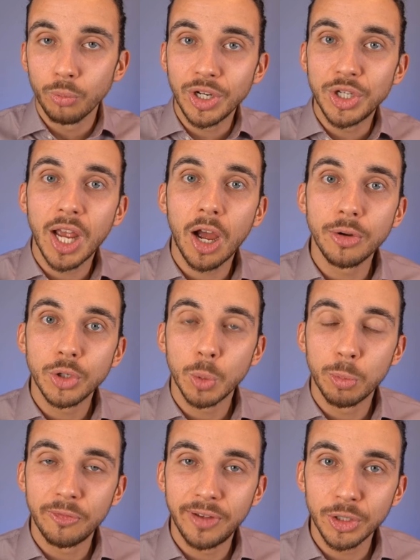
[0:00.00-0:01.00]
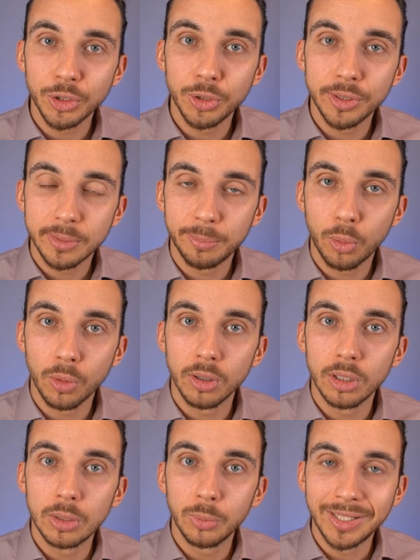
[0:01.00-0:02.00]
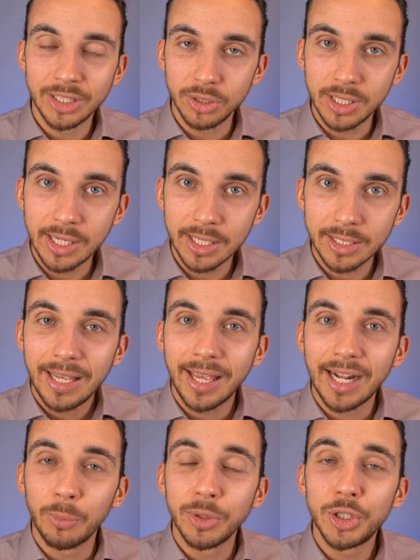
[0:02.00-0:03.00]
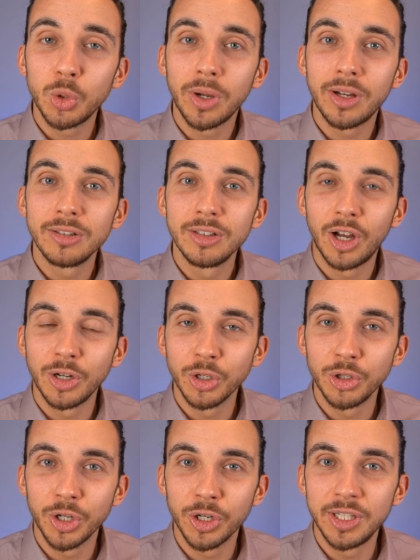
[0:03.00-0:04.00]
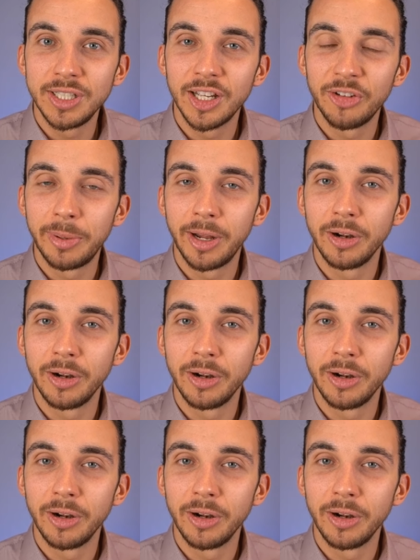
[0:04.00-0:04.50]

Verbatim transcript: Reach out to professional support when you need it. And I wish you well on your journey of better